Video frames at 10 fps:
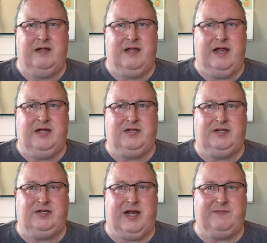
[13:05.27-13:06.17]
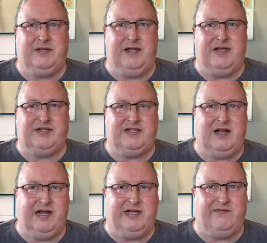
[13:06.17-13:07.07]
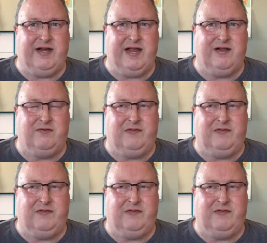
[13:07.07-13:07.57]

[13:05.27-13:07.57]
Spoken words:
Each chapter has a slightly different angle,